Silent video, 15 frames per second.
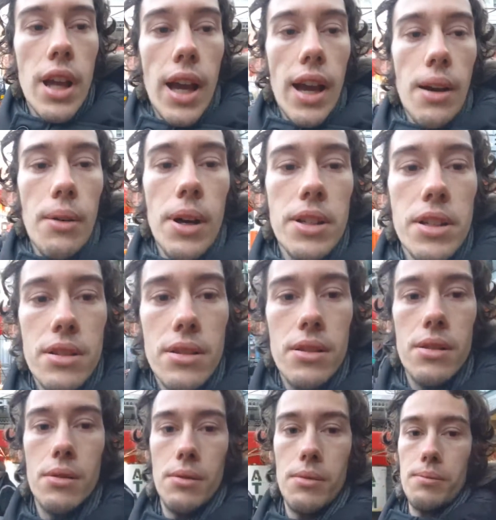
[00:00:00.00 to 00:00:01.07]
And whilst
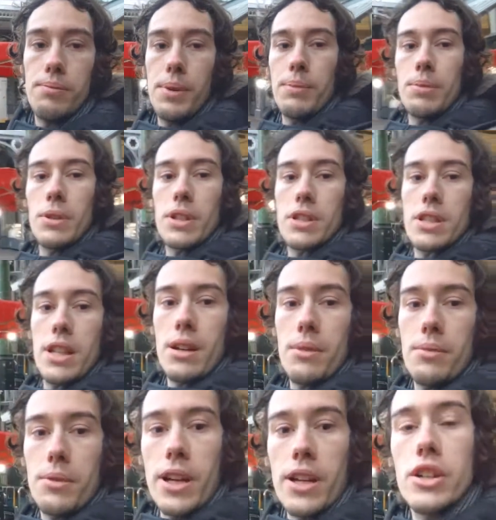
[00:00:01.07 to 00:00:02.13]
people are setting up
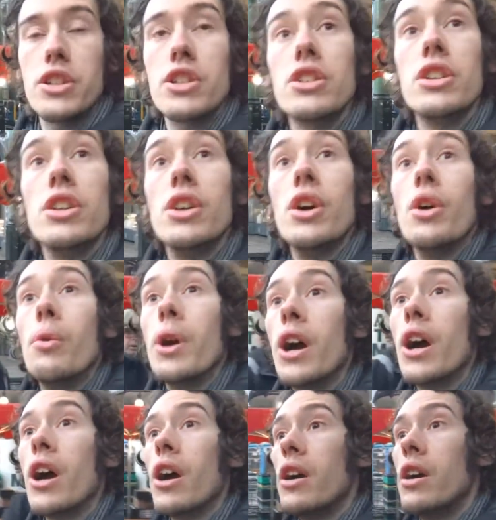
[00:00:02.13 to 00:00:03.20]
for their goods, we
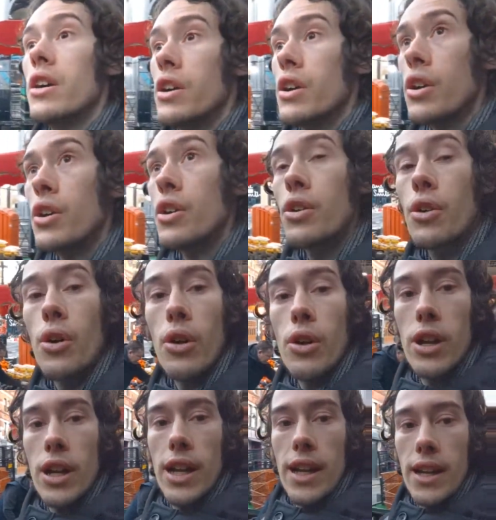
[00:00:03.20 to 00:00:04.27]
are
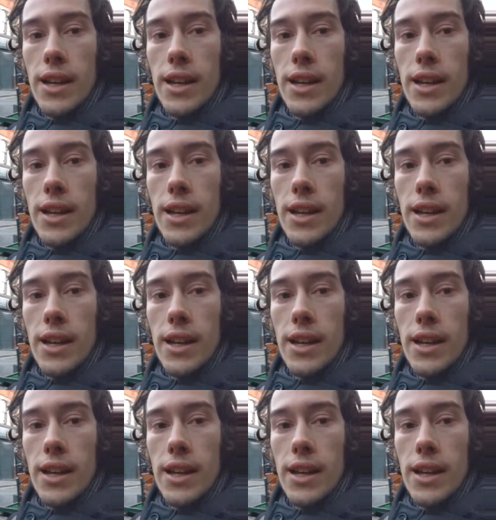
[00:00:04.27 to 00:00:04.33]
currently